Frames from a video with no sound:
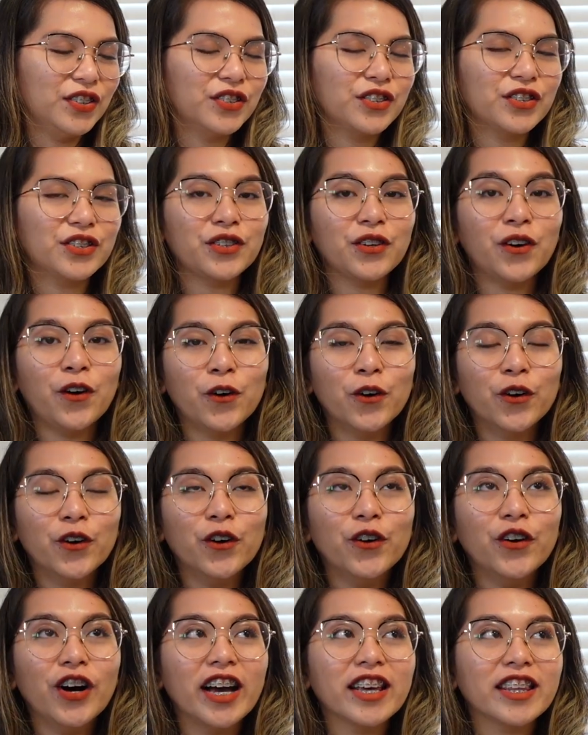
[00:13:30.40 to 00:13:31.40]
So,
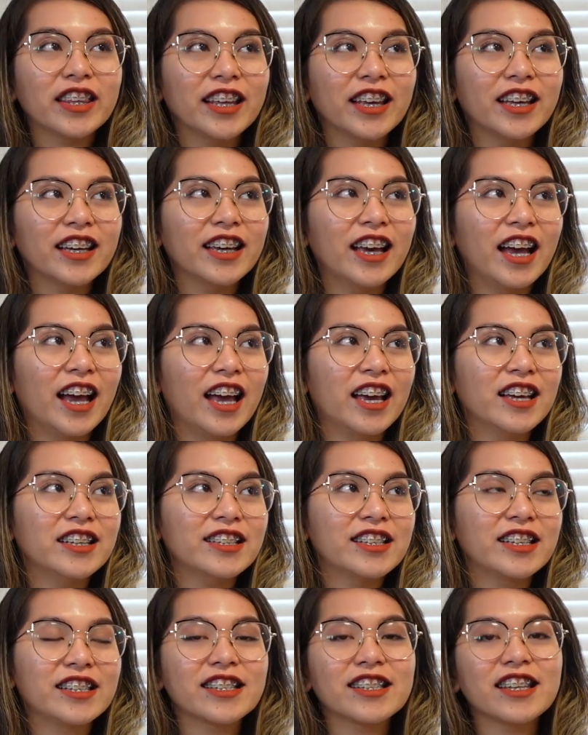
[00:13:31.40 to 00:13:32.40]
I think guys,
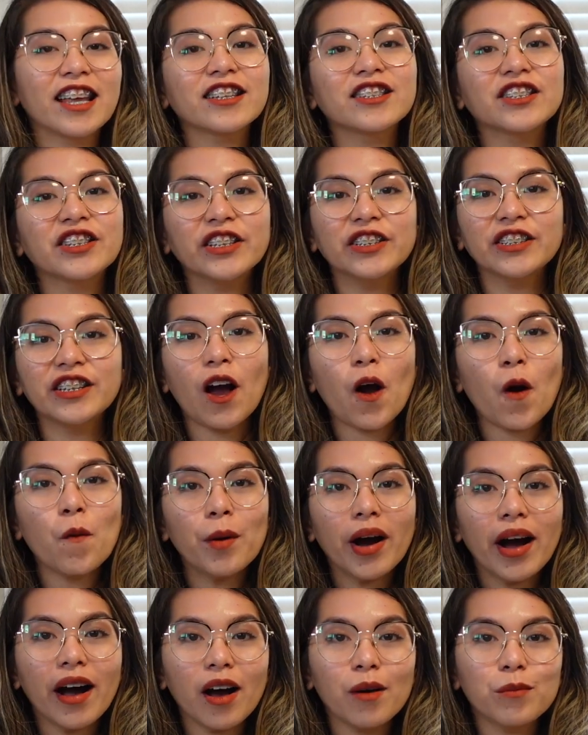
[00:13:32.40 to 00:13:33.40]
since next year na ako
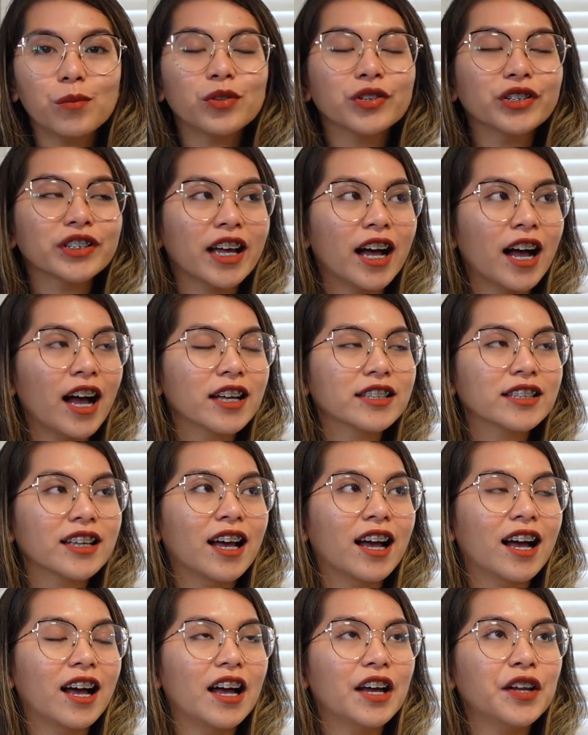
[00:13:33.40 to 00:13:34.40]
makakapunta
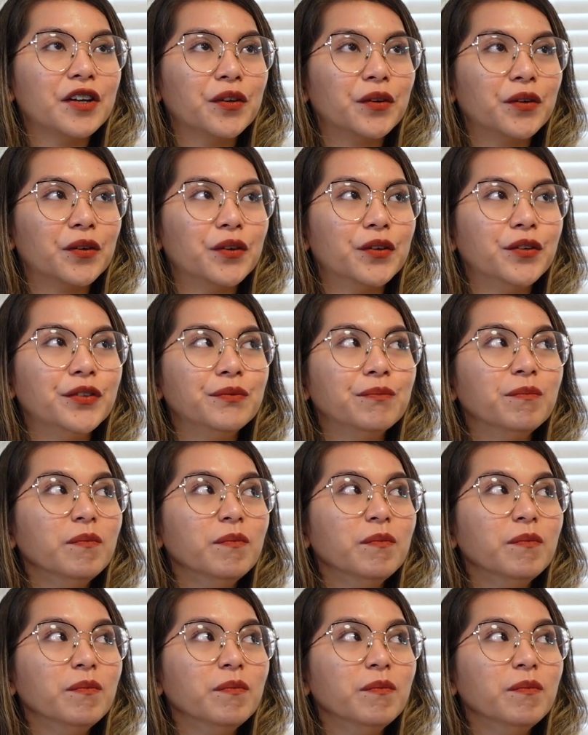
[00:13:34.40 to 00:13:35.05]
sa, ano,